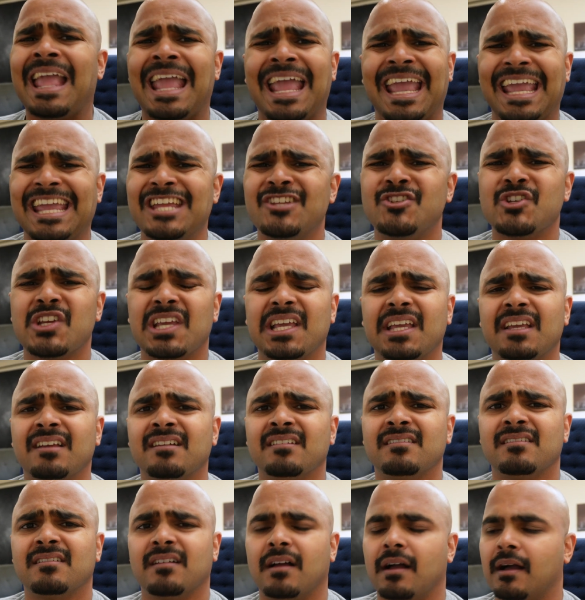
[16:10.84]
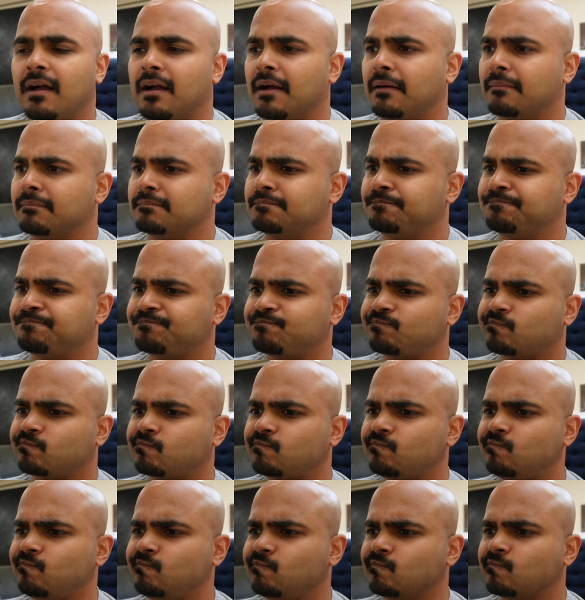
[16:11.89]
aging, and
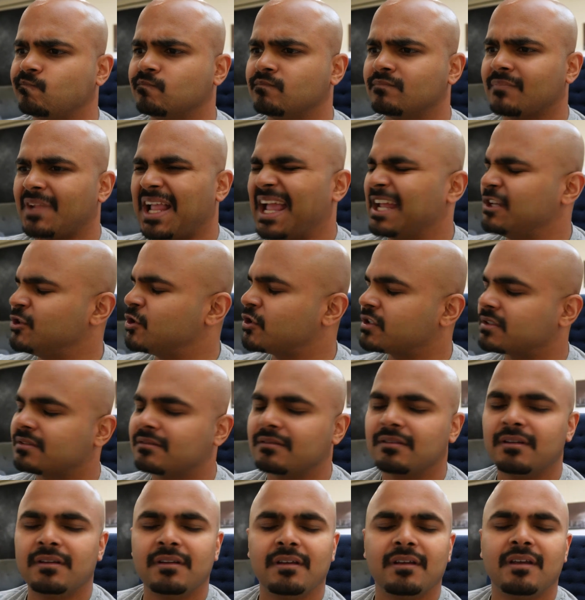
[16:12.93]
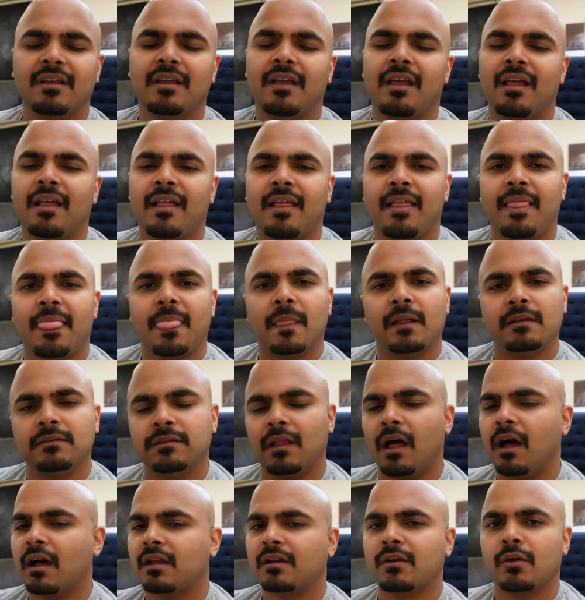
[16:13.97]
just a
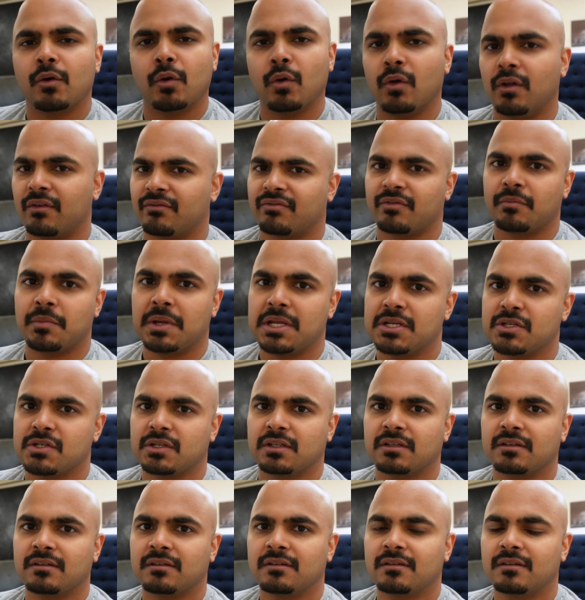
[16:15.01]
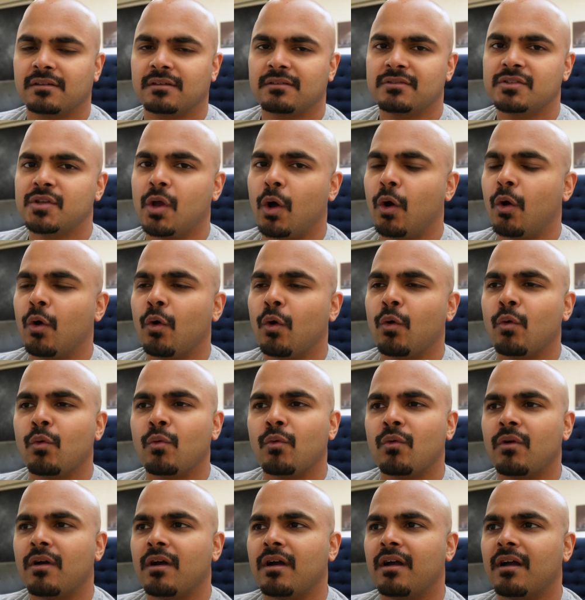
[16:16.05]
lot of cool information.
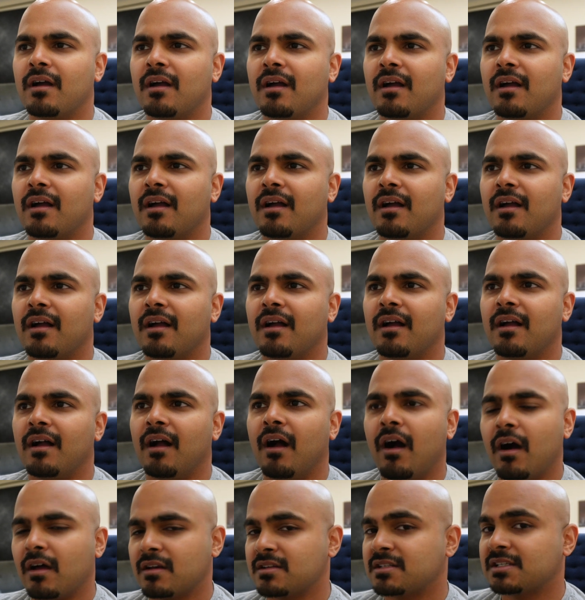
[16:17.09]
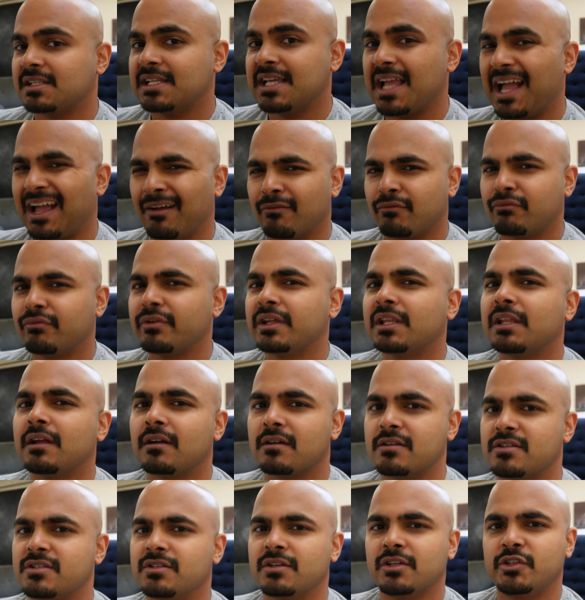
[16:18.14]
So honestly, I really
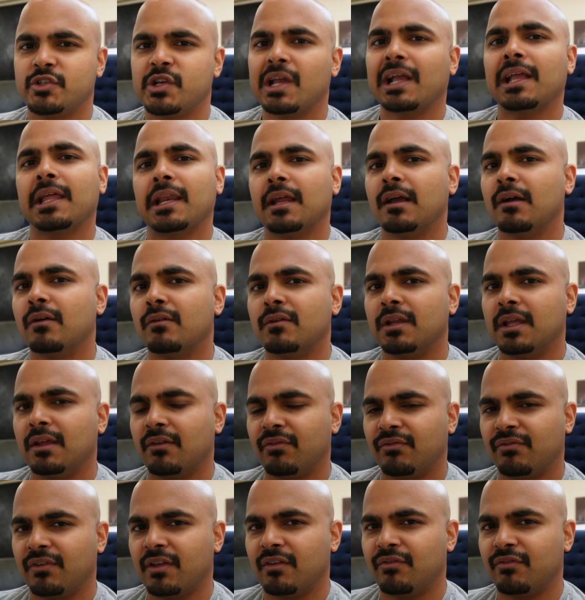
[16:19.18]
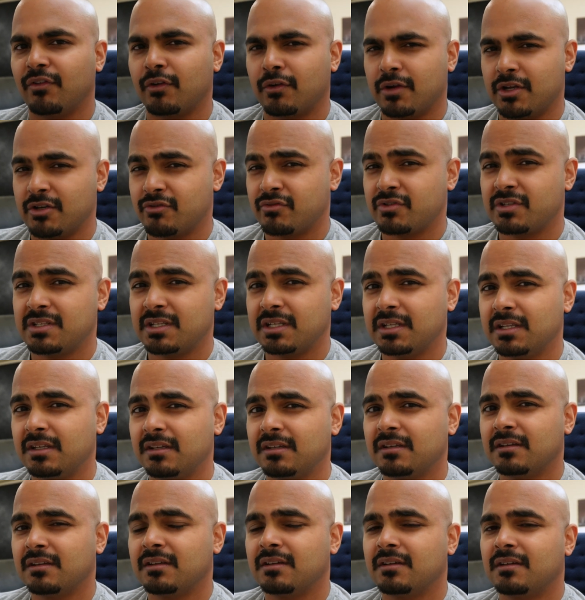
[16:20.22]
urge you to check it out if you're interested.
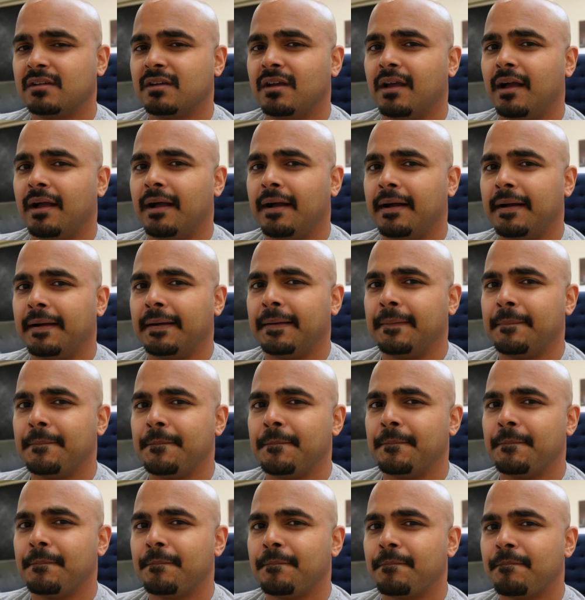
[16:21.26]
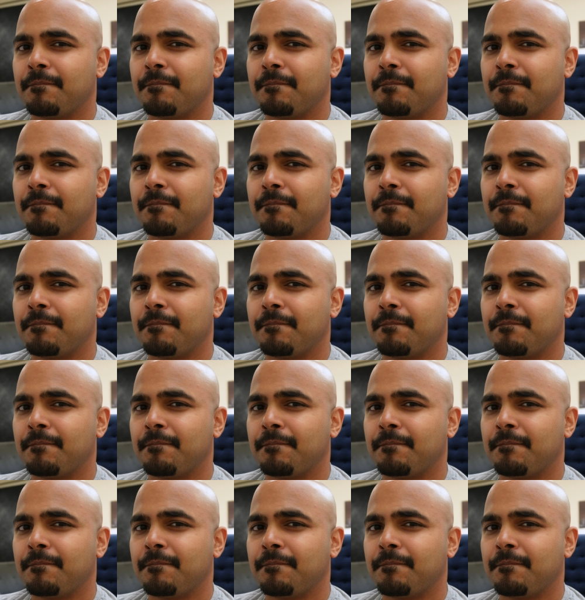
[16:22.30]
Um,